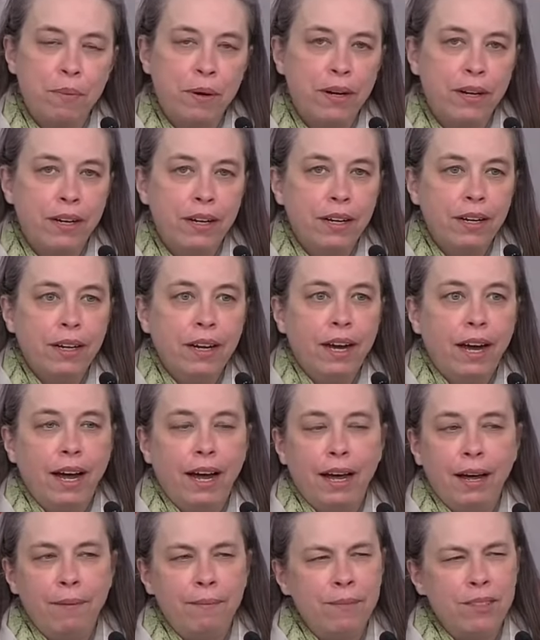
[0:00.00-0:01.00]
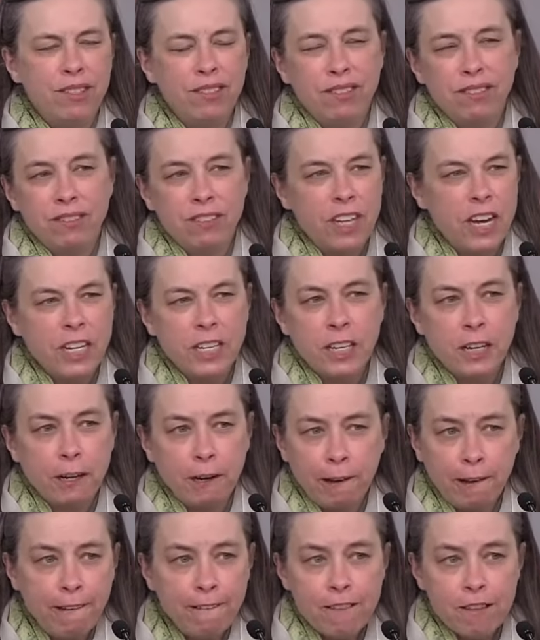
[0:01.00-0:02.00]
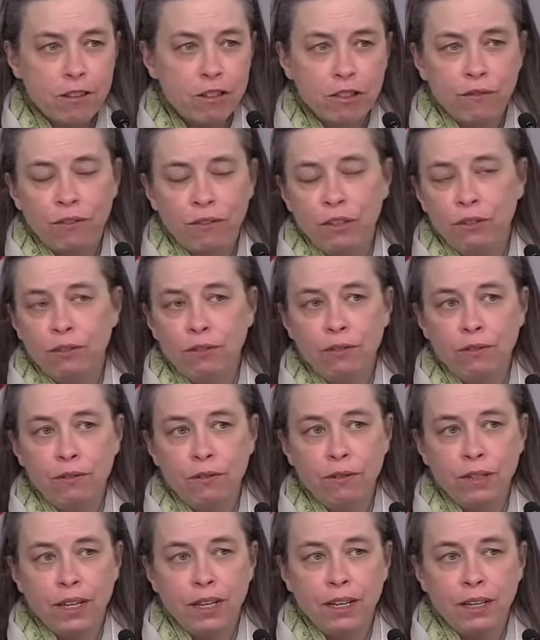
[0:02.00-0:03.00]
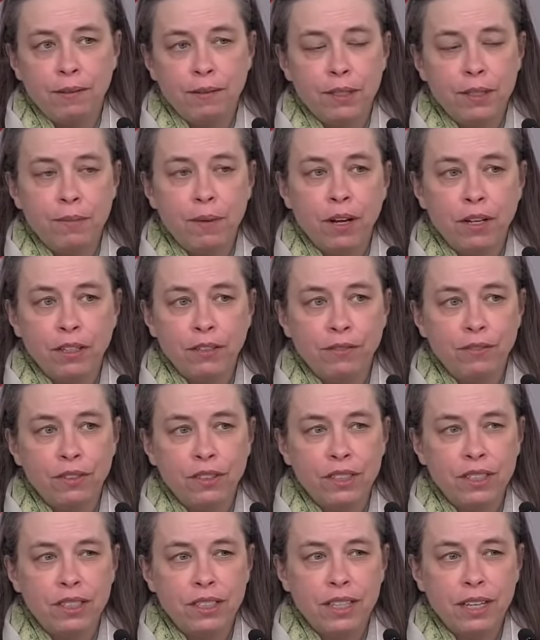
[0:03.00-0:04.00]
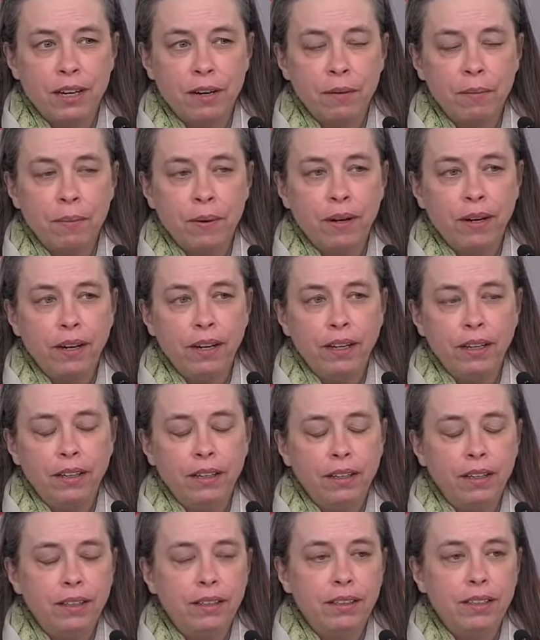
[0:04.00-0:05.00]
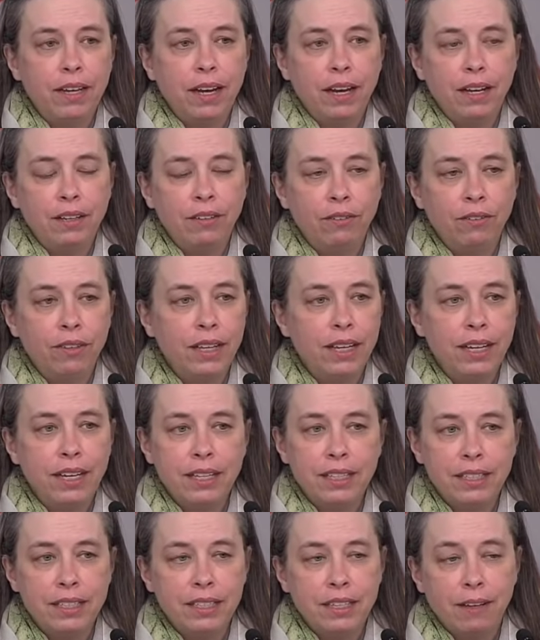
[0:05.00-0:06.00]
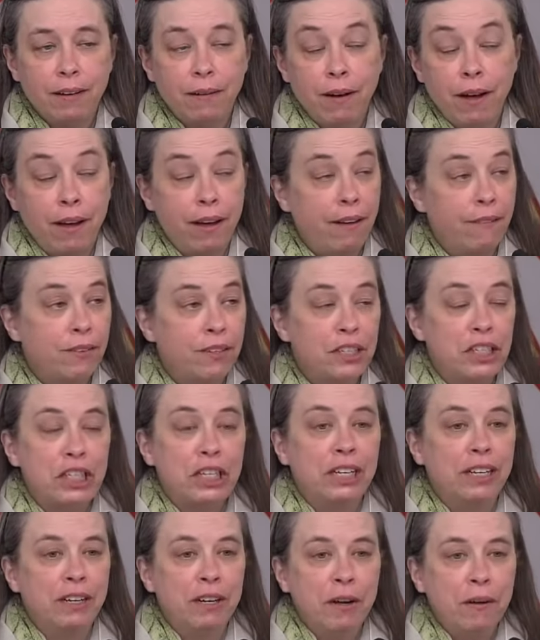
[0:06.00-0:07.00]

But so technically there's a few small differences there, but I don't think it's I haven't